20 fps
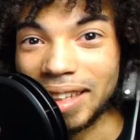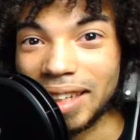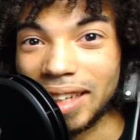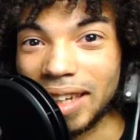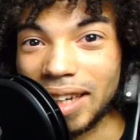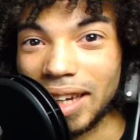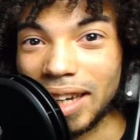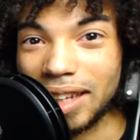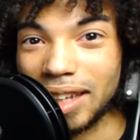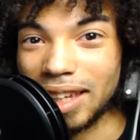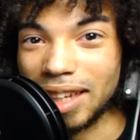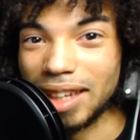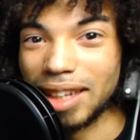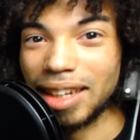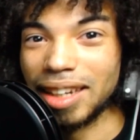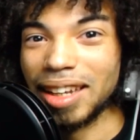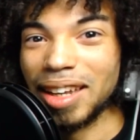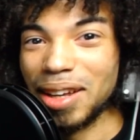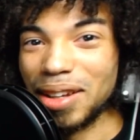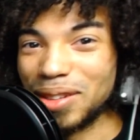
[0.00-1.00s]
And
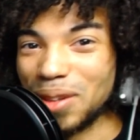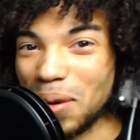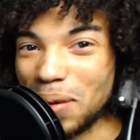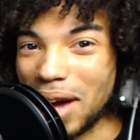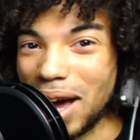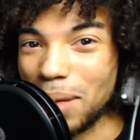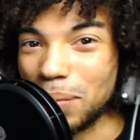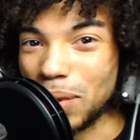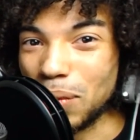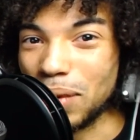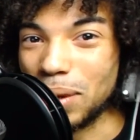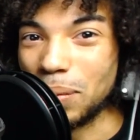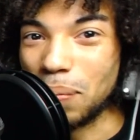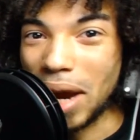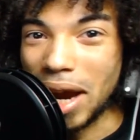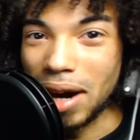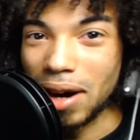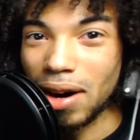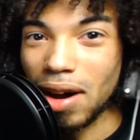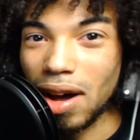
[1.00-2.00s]
then Togami would
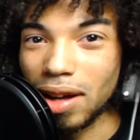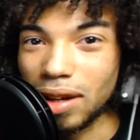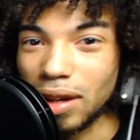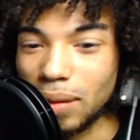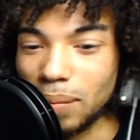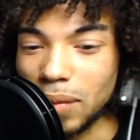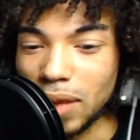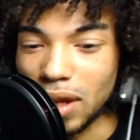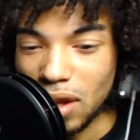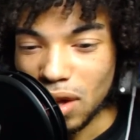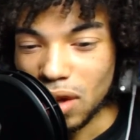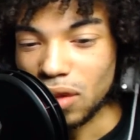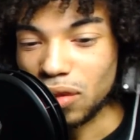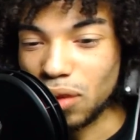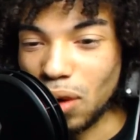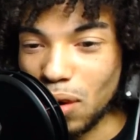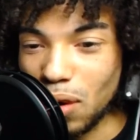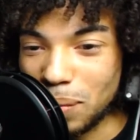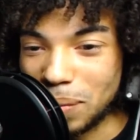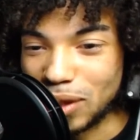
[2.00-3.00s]
bear hug him,
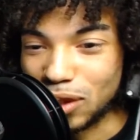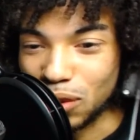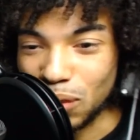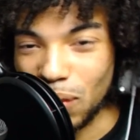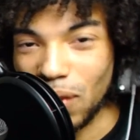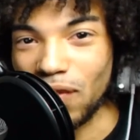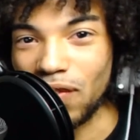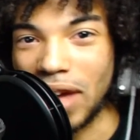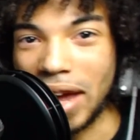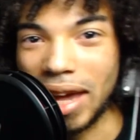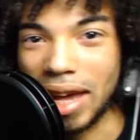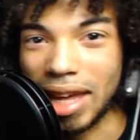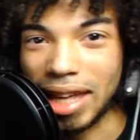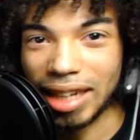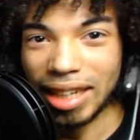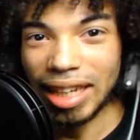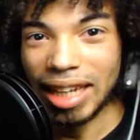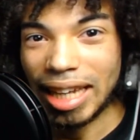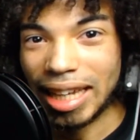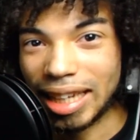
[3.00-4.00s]
throw him into a
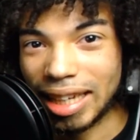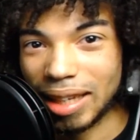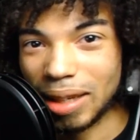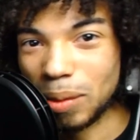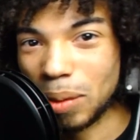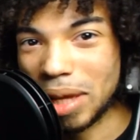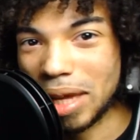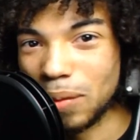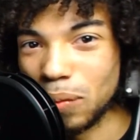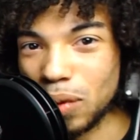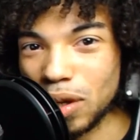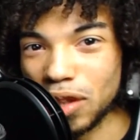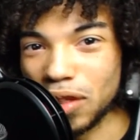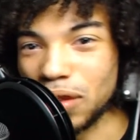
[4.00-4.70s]
van with